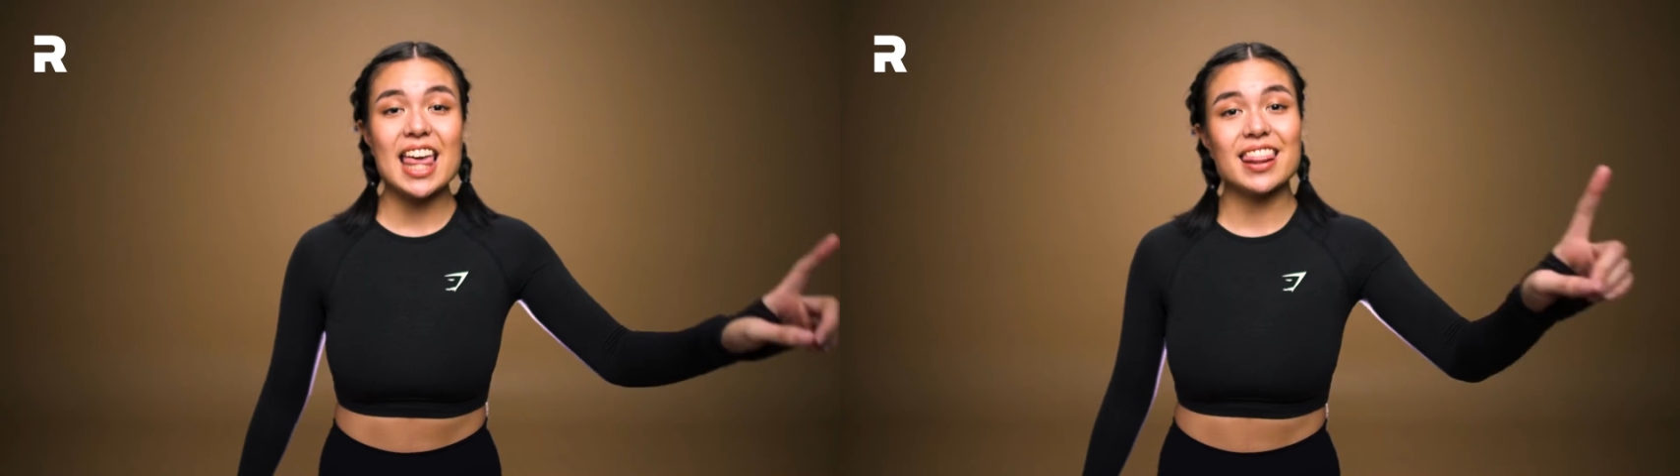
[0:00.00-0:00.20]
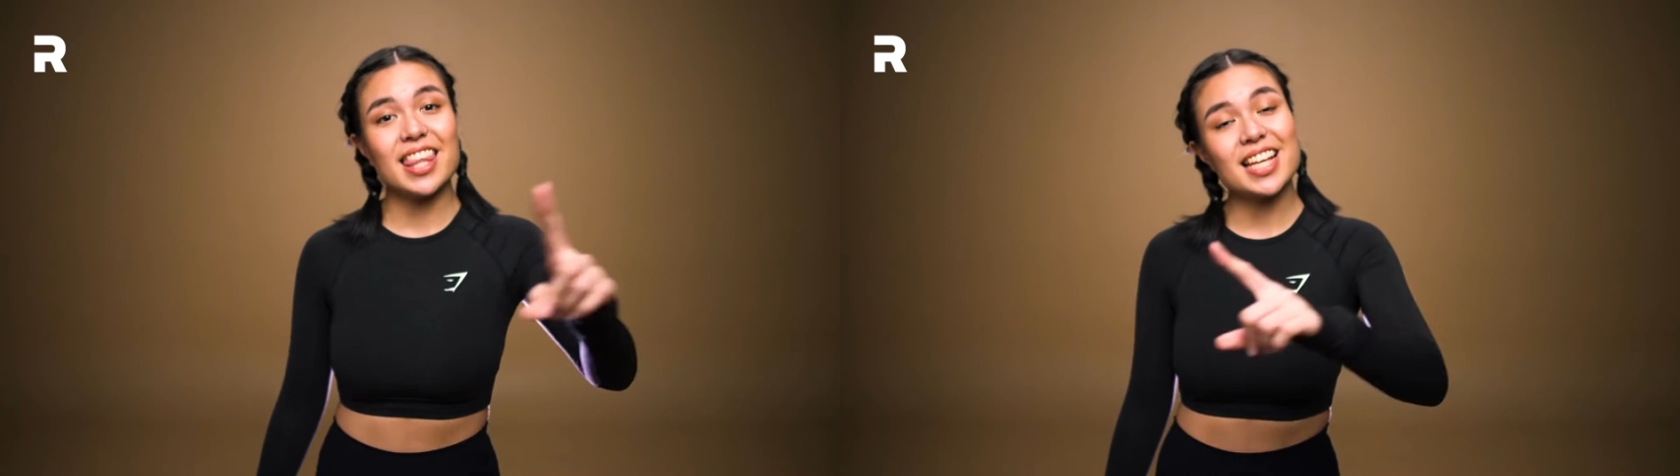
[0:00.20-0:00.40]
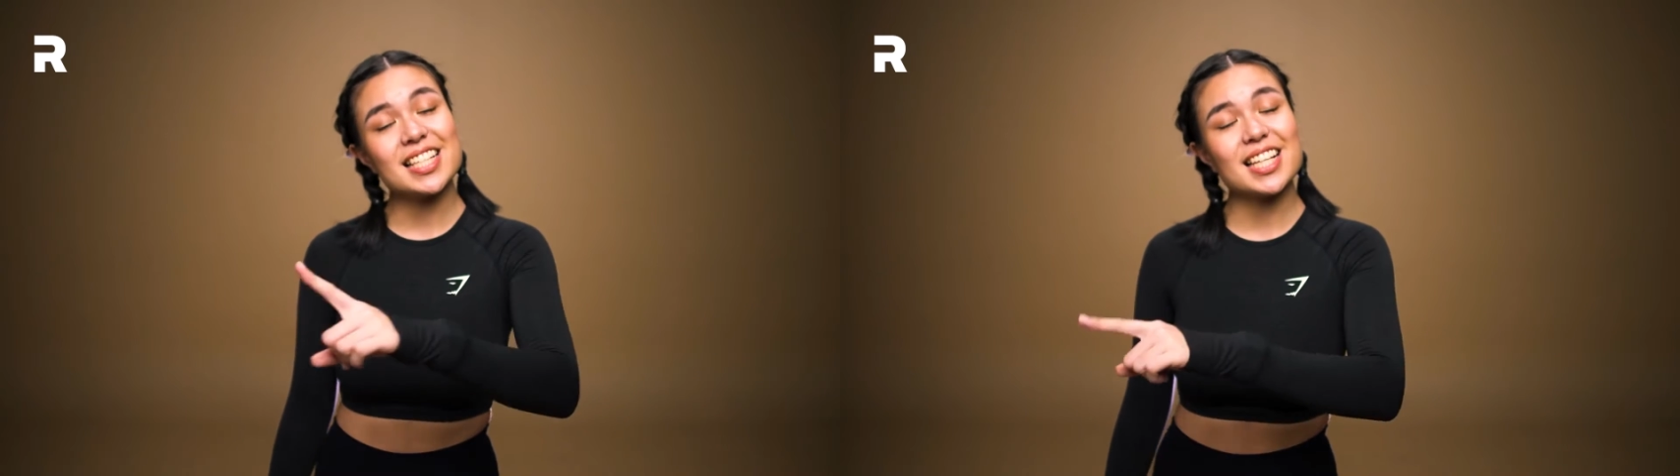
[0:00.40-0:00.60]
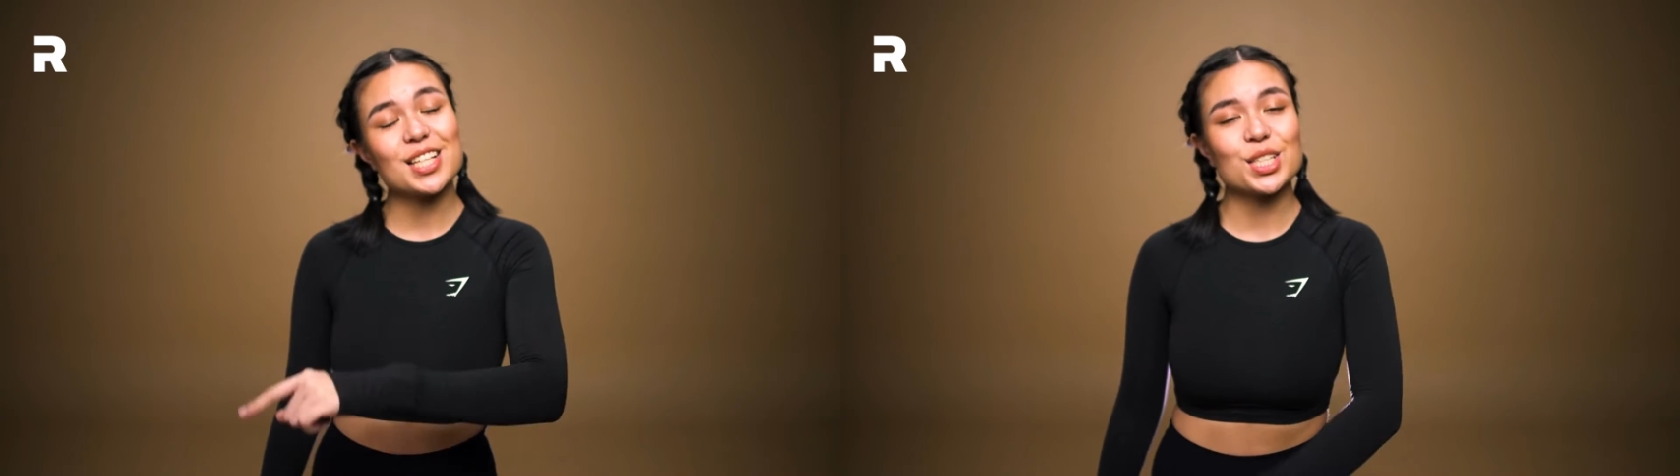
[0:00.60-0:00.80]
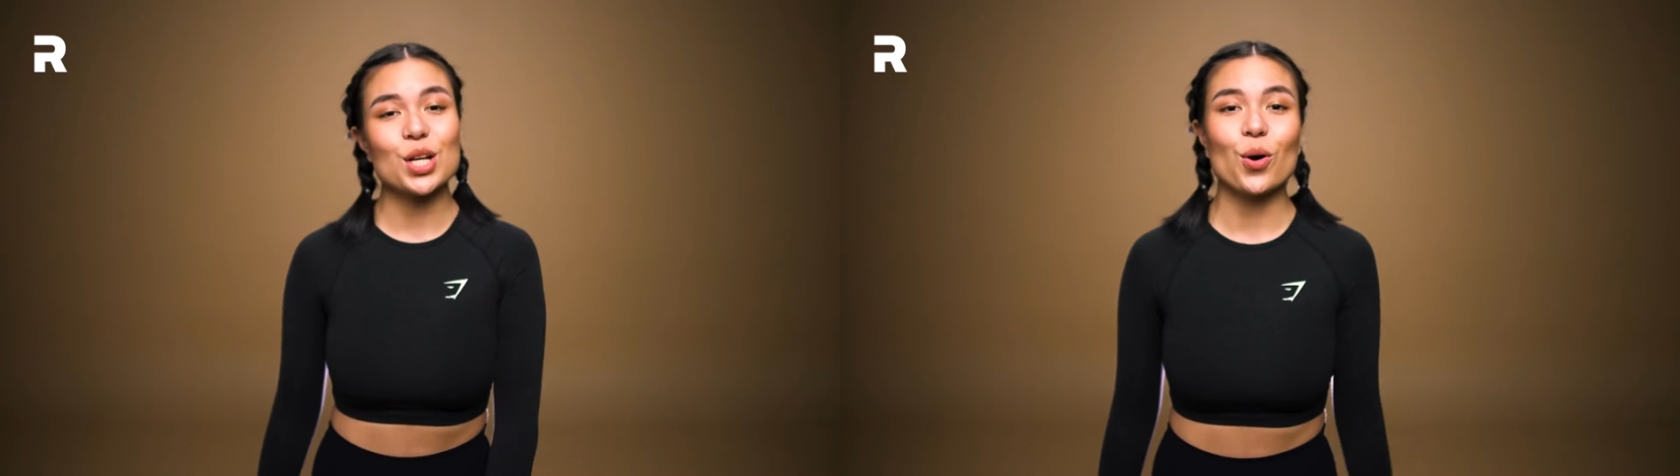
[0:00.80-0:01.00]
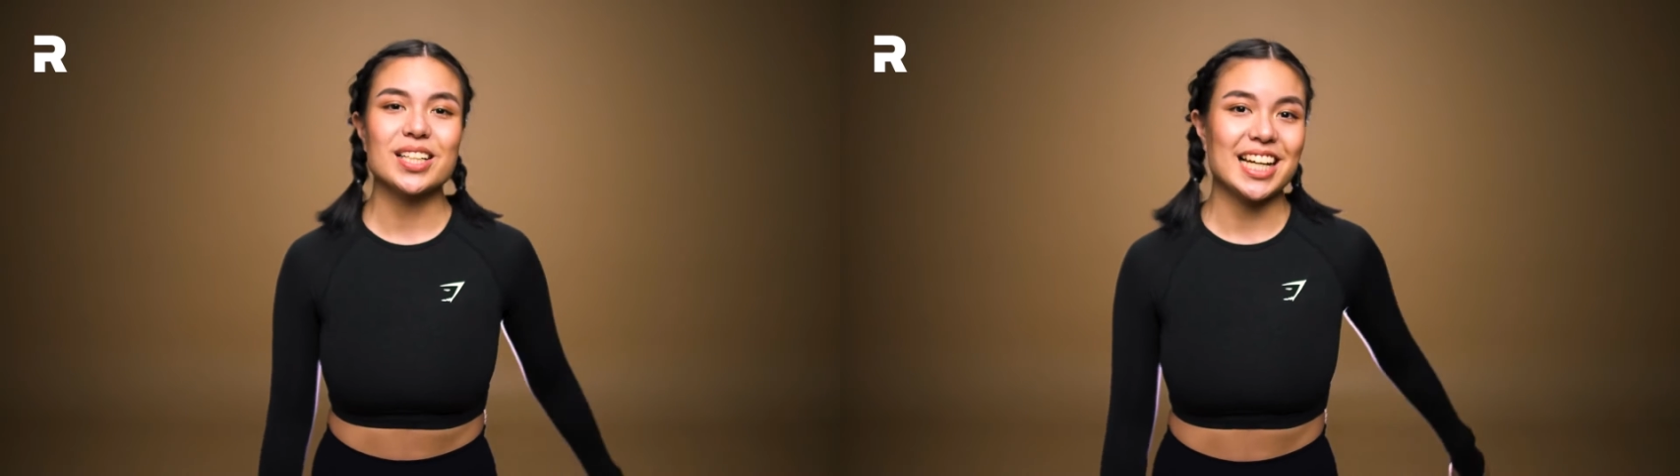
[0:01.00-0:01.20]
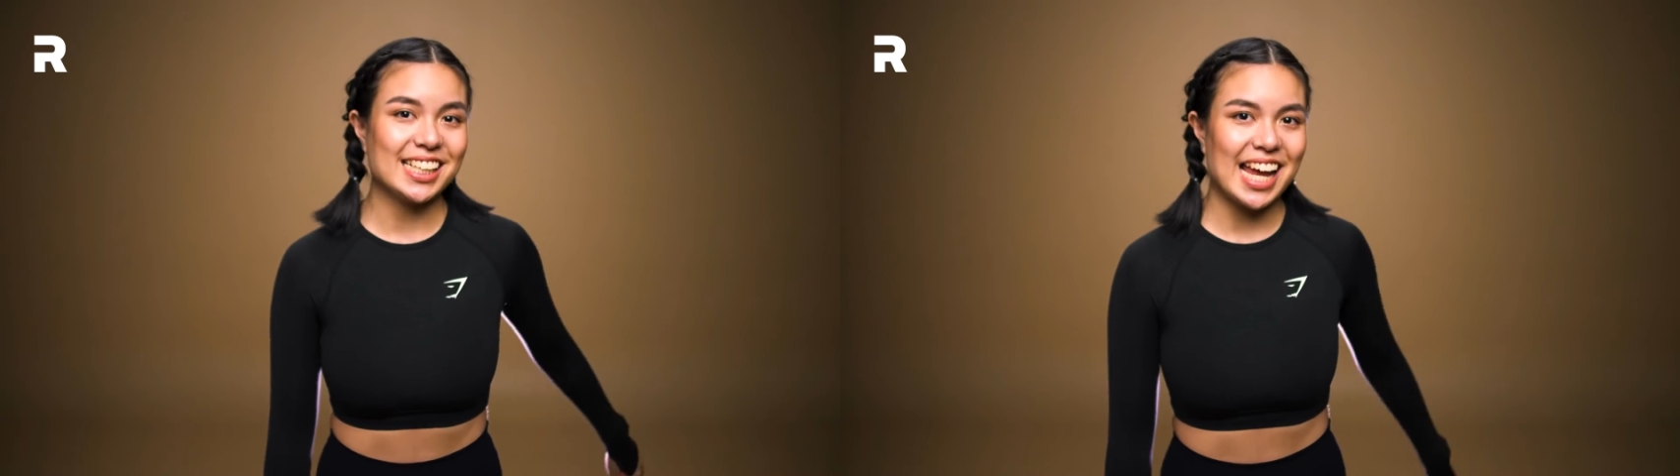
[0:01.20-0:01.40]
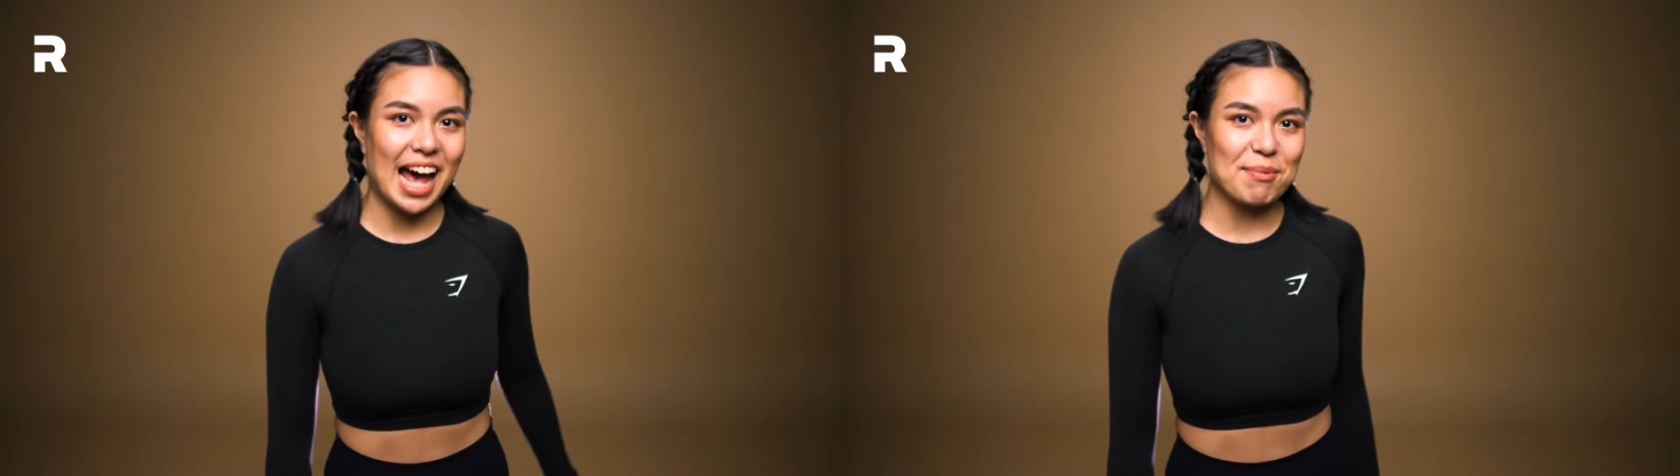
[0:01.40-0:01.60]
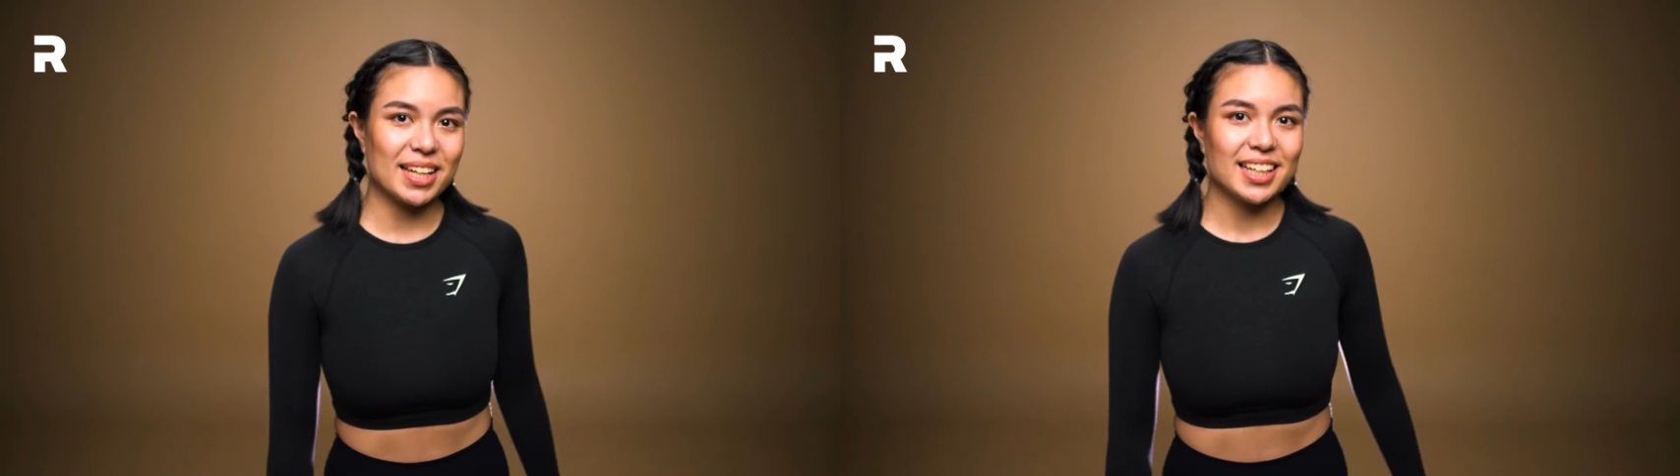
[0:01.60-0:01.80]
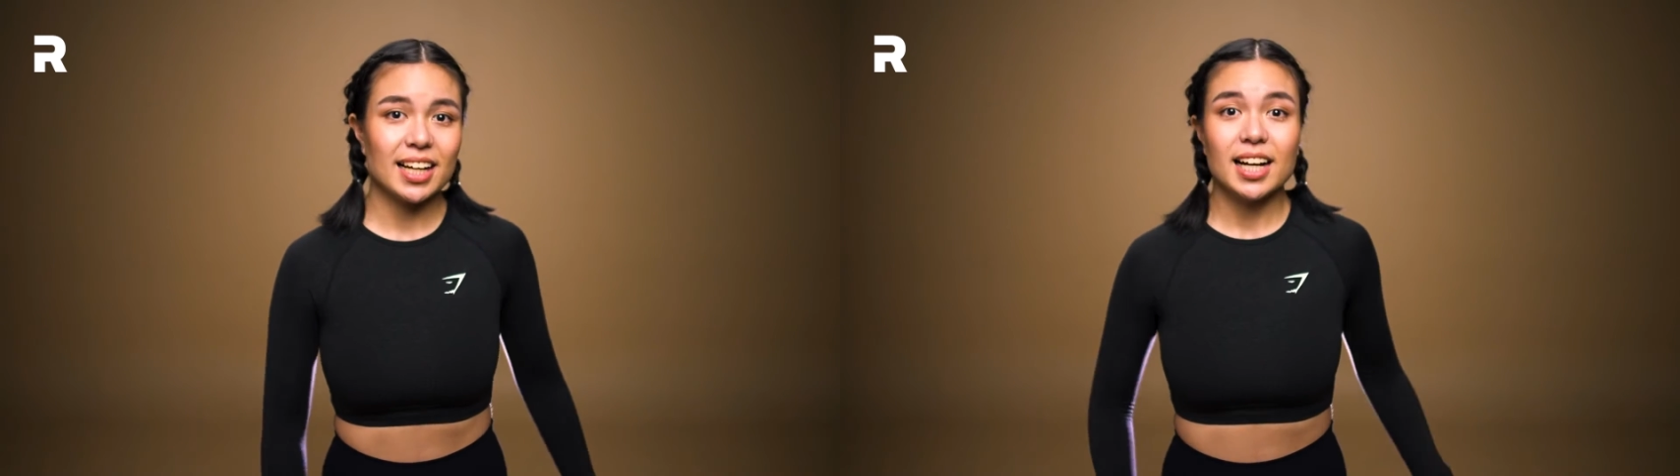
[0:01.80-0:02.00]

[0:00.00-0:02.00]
and this is your daily habit.